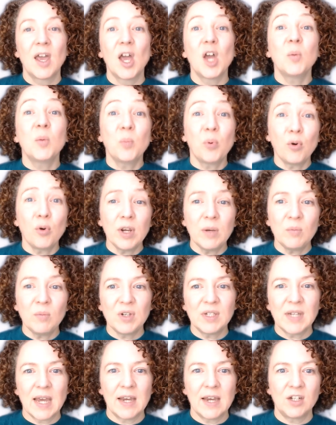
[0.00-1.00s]
and point
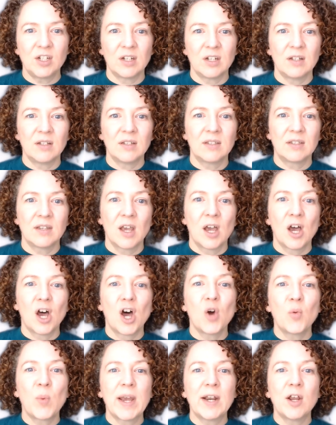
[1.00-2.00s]
mutations
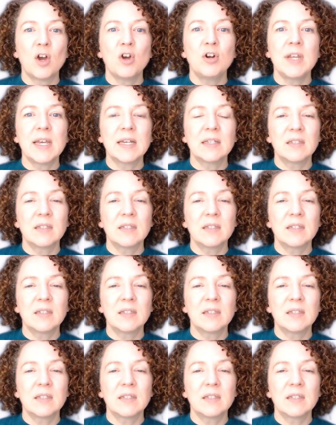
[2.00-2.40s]
are when only